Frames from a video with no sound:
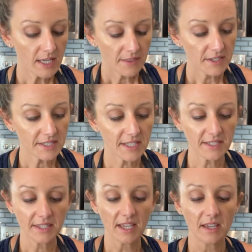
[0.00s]
This is
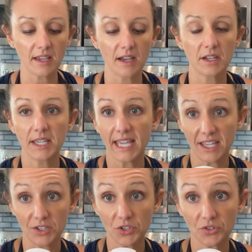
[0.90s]
the
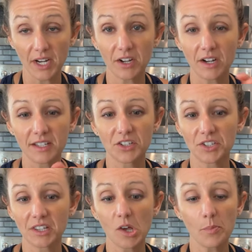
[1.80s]
can strainer. It's
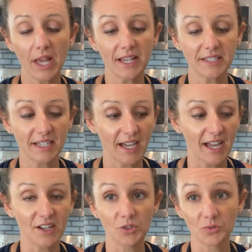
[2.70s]
just a little plastic guy.
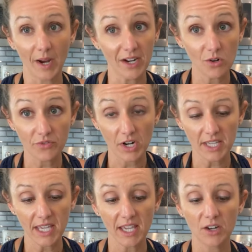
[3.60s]
It goes right over a
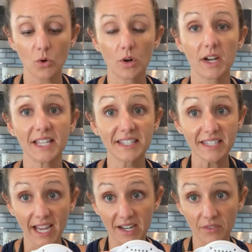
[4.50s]
can or
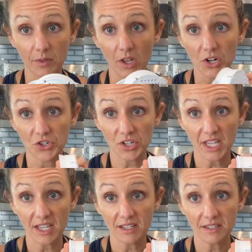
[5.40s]
inside of a larger
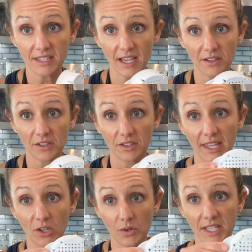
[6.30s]
can. See how you can
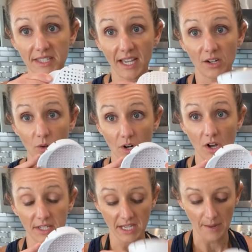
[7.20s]
like go inside or
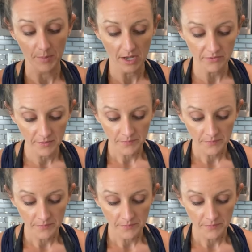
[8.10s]
on top of.